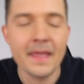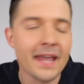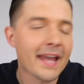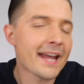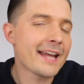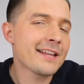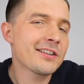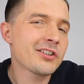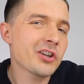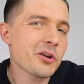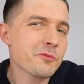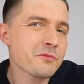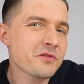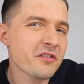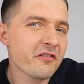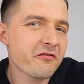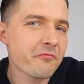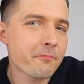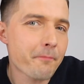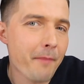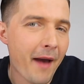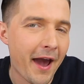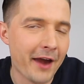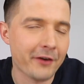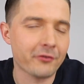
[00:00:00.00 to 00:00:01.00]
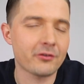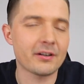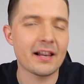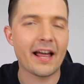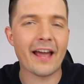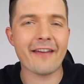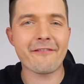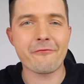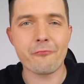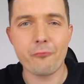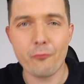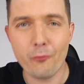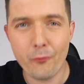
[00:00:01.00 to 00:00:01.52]
In terms of battery
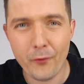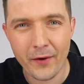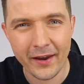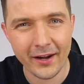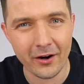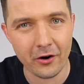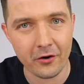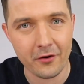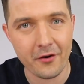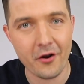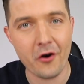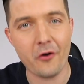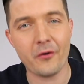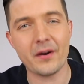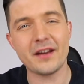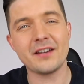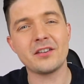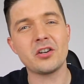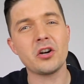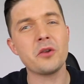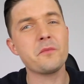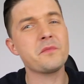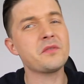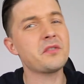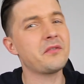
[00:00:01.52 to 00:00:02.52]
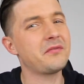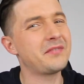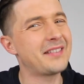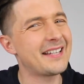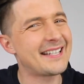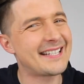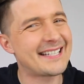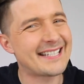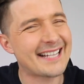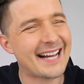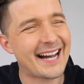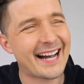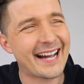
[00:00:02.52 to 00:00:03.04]
life, we don't know. In terms of
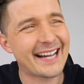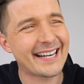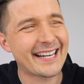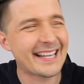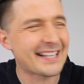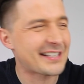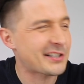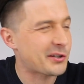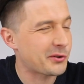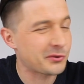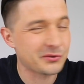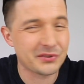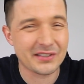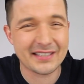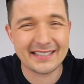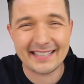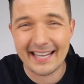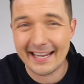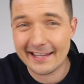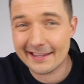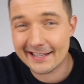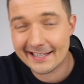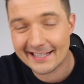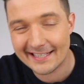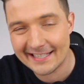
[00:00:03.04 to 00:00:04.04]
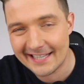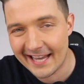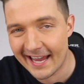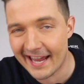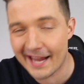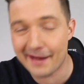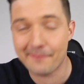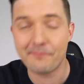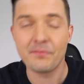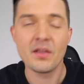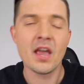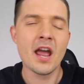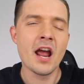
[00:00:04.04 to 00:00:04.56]
design, it's going to stay the
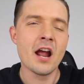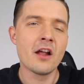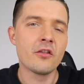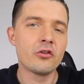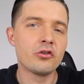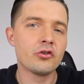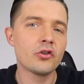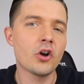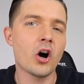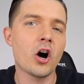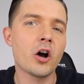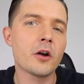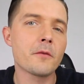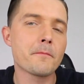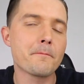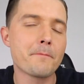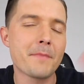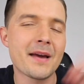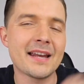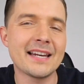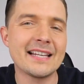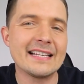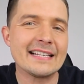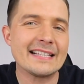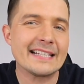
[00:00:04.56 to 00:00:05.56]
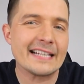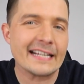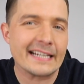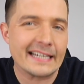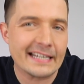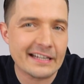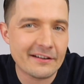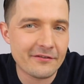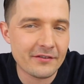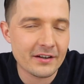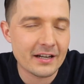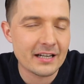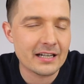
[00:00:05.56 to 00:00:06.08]
same. Not many
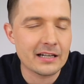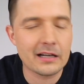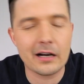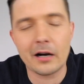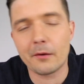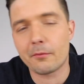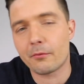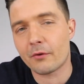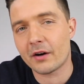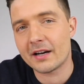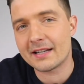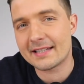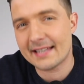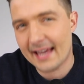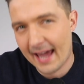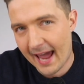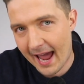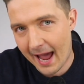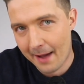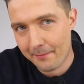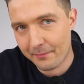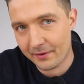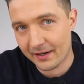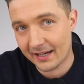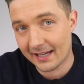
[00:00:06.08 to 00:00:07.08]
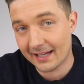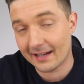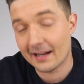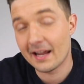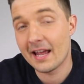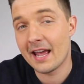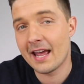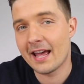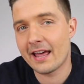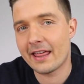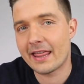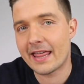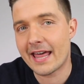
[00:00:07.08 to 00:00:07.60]
significant upgrades happening
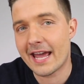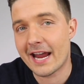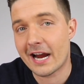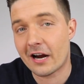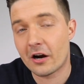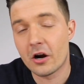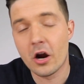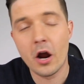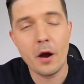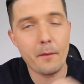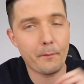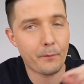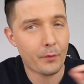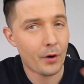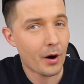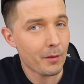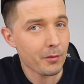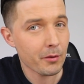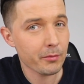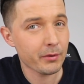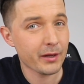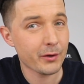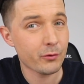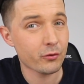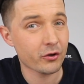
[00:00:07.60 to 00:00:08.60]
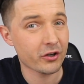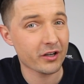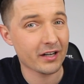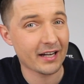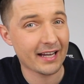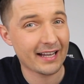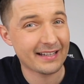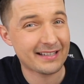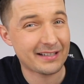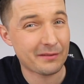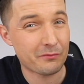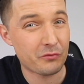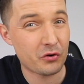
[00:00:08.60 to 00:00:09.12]
there. Probably we're going to
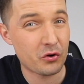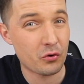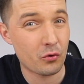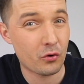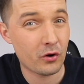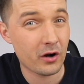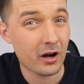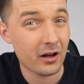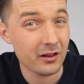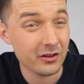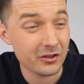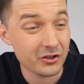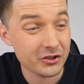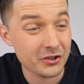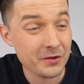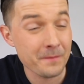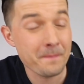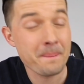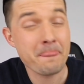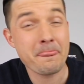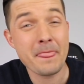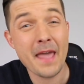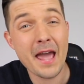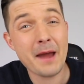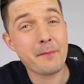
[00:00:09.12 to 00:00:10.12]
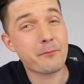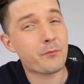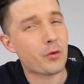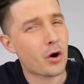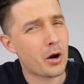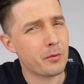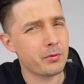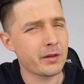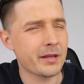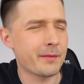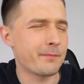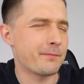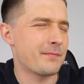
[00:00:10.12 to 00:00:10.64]
get some new colors and
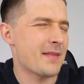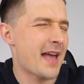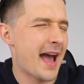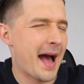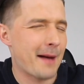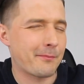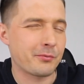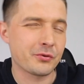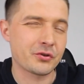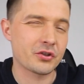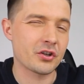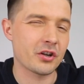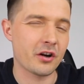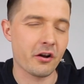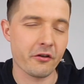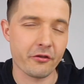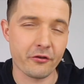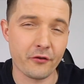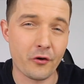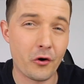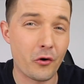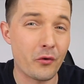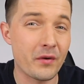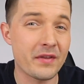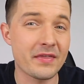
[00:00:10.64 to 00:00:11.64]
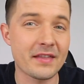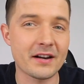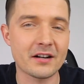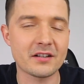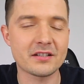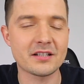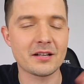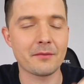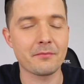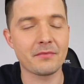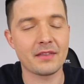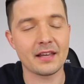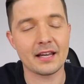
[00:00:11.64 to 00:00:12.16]
probably Apple's going to throw in there
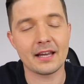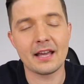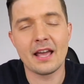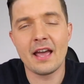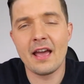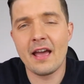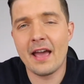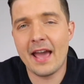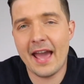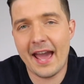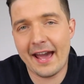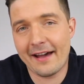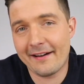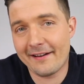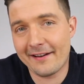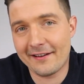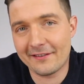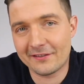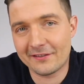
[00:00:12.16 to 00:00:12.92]
something uh,